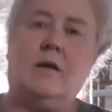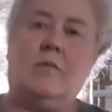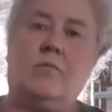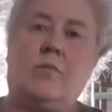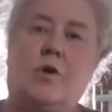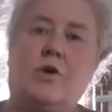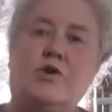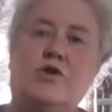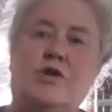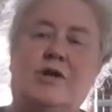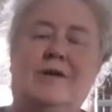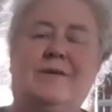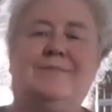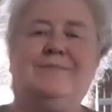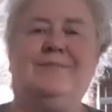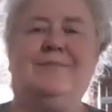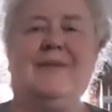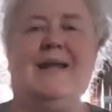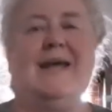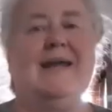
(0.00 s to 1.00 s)
Marsha,
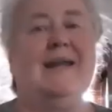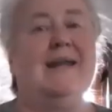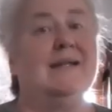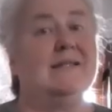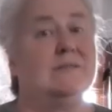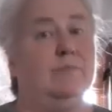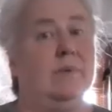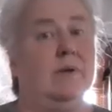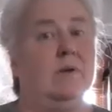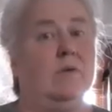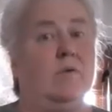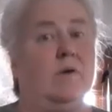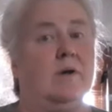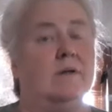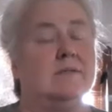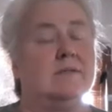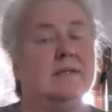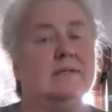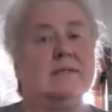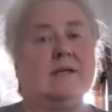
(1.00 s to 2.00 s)
and it's been a while
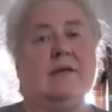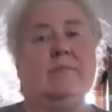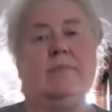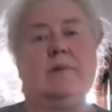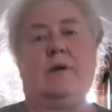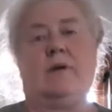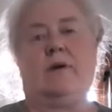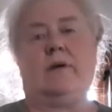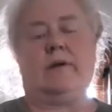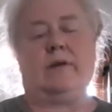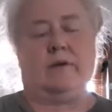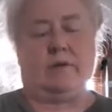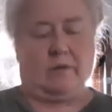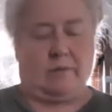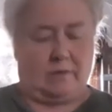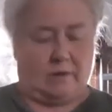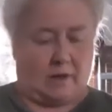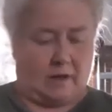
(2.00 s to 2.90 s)
since I've been on here.